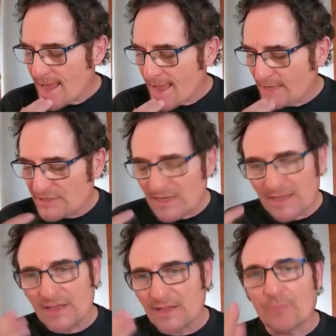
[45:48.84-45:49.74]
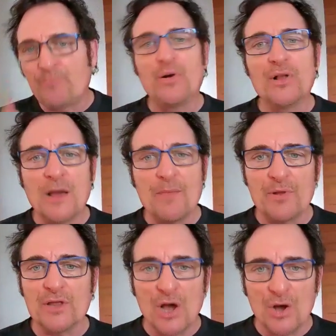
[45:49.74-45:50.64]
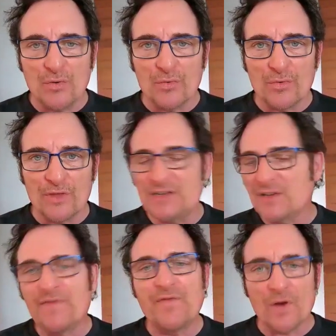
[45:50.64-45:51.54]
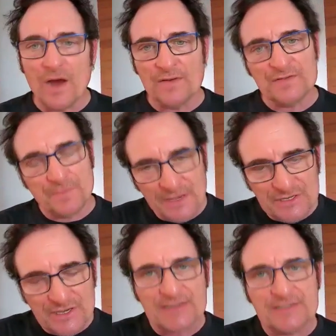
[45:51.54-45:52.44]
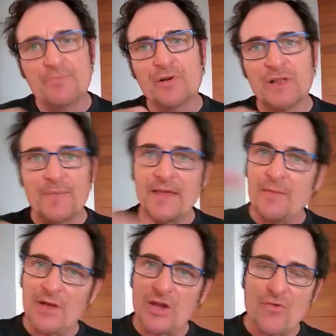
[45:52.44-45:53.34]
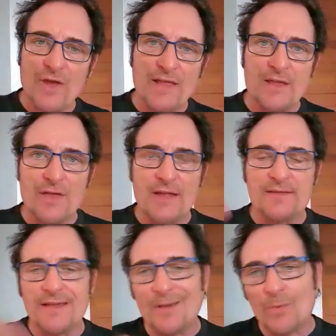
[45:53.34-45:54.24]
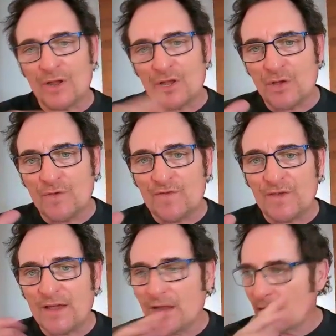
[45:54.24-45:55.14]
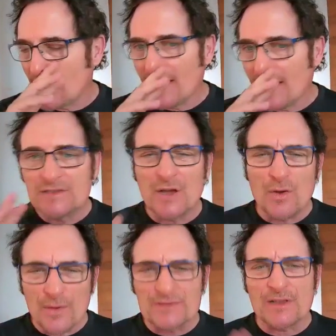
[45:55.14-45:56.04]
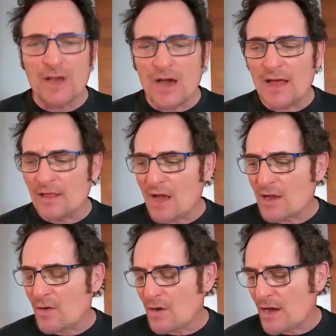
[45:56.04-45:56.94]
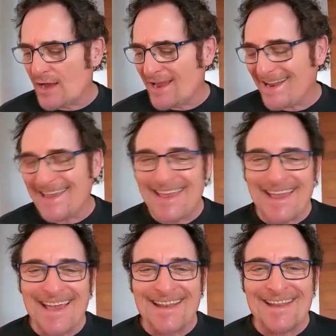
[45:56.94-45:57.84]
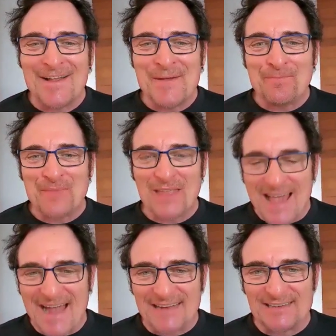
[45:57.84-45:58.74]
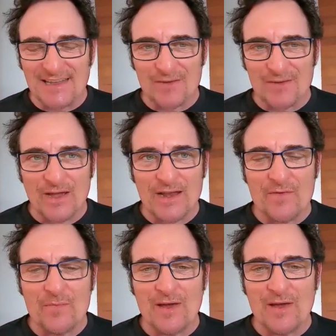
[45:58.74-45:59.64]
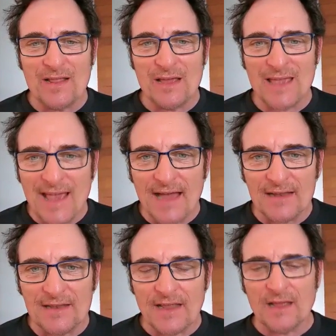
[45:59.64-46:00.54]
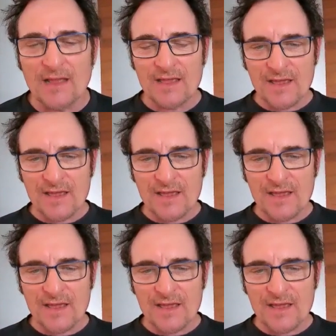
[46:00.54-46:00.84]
And just the little pull up alone, that took 4 hours for me and Jax to pull up. They had a big crane there that day. They wanted to use it. So there was a lot going on. And again, acting, right, everybody? Like acting.